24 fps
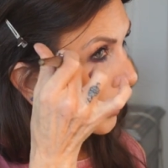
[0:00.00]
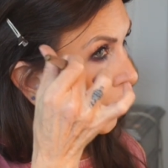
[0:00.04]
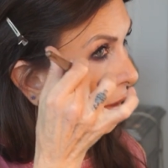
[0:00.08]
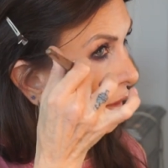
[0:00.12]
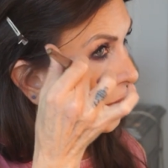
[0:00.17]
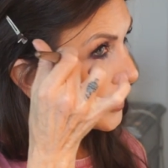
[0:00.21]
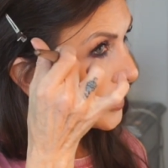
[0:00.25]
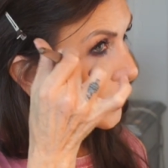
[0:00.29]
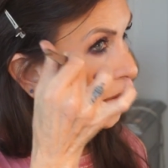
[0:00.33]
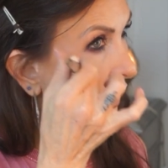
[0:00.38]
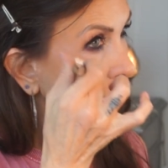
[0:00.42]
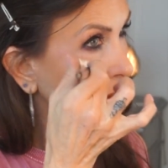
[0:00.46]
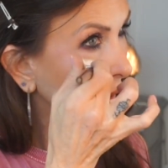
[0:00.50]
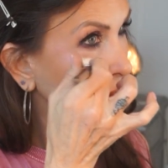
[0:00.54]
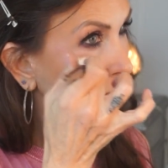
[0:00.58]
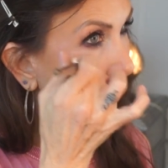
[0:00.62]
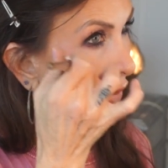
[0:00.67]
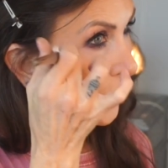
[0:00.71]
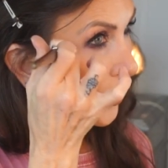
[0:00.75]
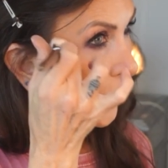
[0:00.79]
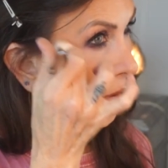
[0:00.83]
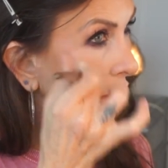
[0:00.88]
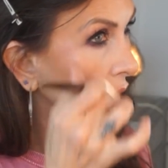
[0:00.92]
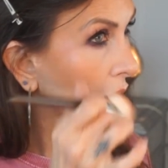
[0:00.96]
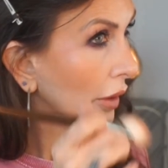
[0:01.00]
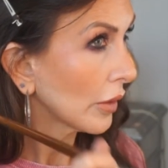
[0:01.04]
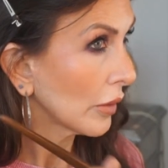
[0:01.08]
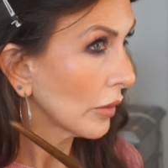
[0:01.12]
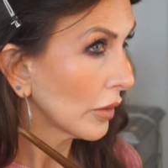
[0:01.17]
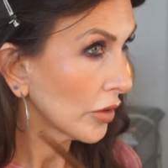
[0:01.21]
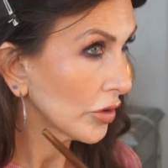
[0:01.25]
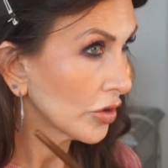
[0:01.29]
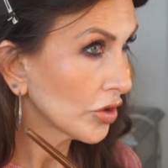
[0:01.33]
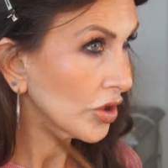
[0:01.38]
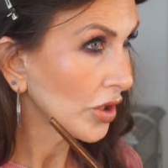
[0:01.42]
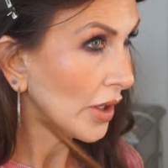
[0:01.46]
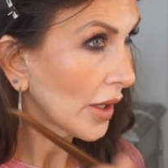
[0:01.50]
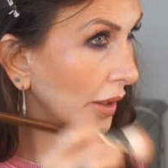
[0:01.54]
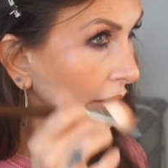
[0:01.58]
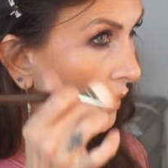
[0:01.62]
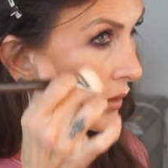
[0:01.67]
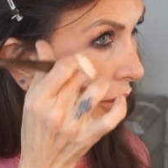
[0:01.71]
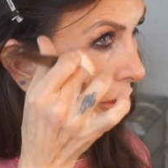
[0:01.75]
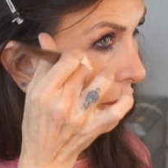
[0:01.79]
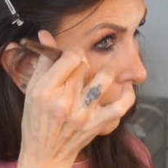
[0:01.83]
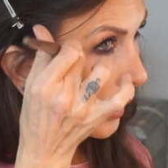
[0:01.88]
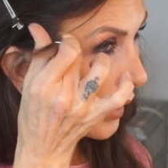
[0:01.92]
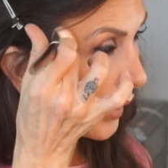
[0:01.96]
It's an eyeshadow,
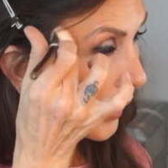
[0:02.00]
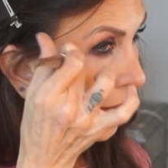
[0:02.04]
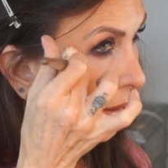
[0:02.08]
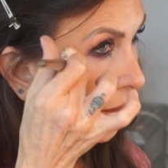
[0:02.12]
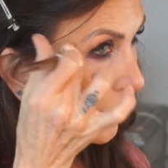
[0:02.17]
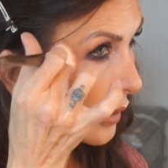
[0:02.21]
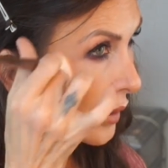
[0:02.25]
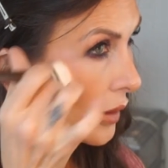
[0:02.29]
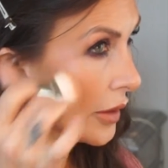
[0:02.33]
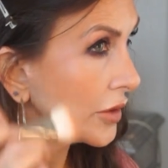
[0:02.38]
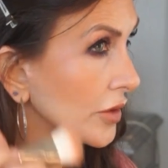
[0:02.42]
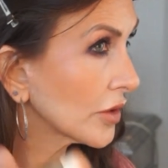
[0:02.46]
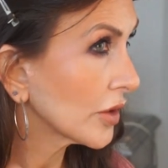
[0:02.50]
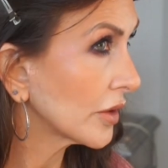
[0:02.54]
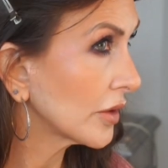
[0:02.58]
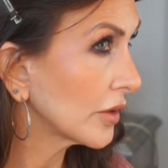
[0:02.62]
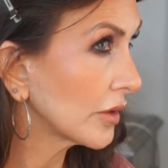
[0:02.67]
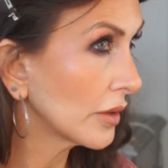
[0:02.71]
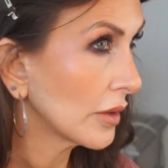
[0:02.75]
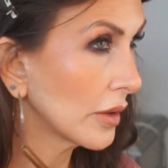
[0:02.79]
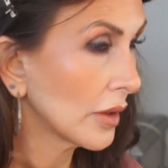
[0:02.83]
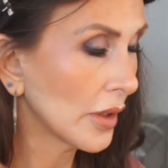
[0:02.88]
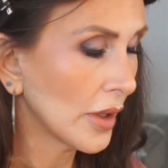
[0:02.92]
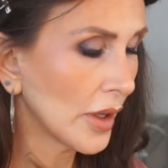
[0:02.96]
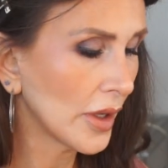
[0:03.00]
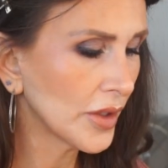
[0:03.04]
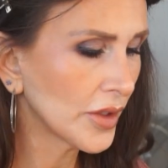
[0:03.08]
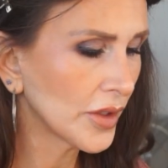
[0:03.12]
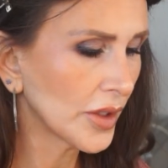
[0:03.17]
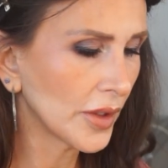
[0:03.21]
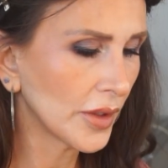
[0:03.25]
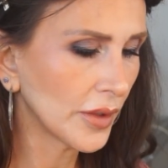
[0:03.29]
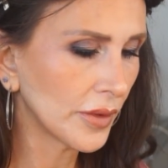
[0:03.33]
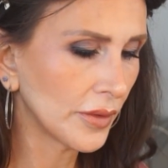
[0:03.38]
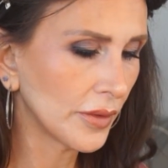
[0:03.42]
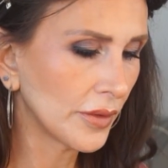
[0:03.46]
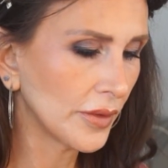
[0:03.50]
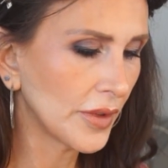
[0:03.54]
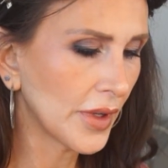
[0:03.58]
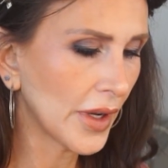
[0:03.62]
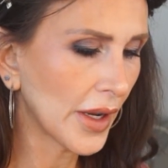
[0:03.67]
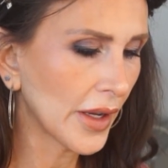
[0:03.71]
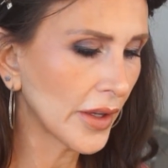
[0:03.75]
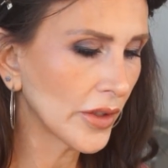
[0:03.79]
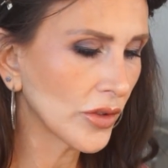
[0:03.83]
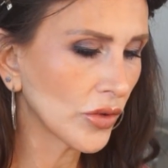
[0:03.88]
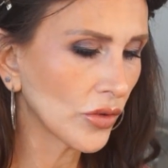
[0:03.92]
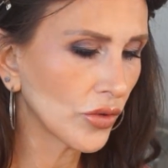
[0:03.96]
Shine the Light. It's a
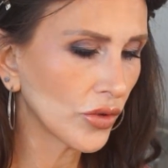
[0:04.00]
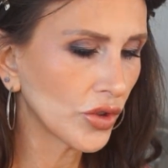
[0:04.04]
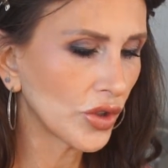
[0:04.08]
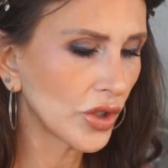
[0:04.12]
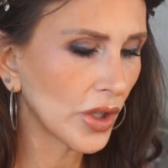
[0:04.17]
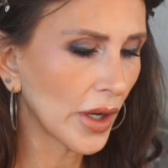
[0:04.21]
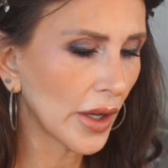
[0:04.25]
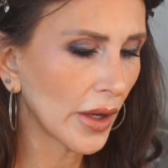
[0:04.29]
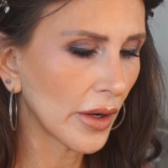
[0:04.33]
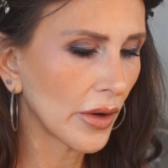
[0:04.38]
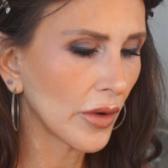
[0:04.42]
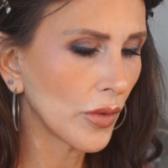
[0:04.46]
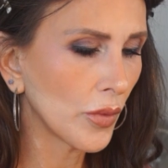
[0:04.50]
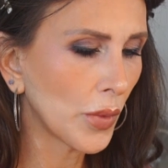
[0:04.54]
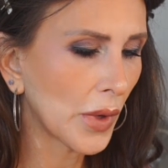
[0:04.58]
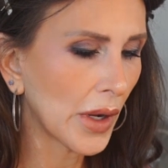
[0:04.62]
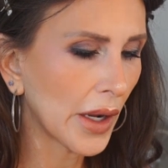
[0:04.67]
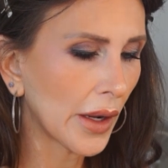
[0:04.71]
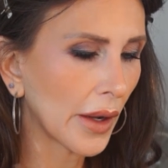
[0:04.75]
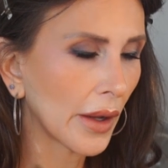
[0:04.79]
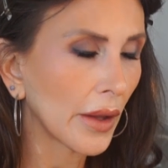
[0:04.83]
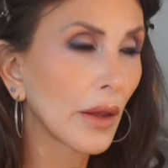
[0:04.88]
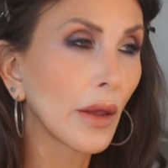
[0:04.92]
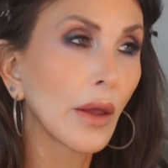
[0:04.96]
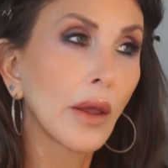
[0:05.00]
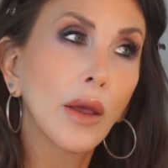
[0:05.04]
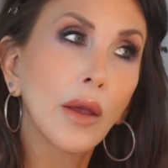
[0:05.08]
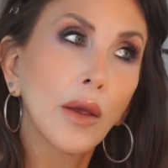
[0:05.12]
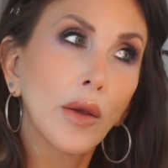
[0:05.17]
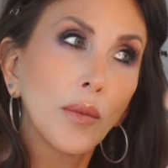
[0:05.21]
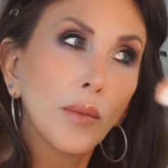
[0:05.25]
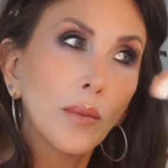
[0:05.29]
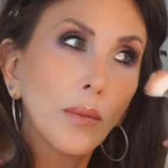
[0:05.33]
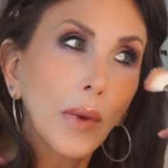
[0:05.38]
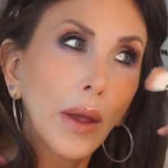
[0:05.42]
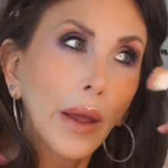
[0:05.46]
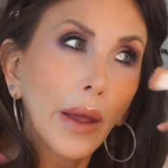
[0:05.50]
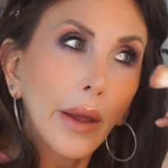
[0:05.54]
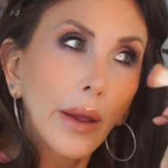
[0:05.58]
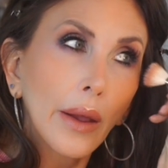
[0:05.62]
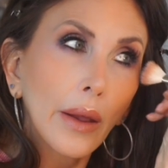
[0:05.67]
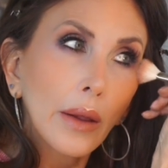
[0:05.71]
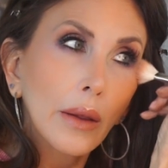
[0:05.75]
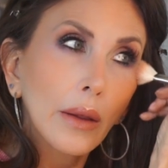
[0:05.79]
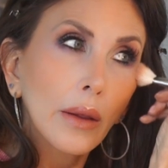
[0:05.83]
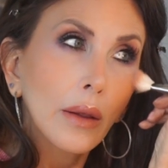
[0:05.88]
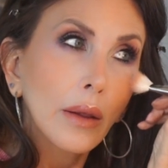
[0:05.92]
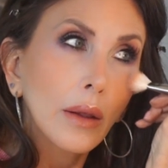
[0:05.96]
Dazzle Shadow by
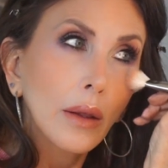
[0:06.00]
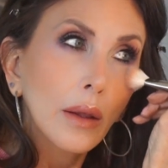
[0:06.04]
MAC.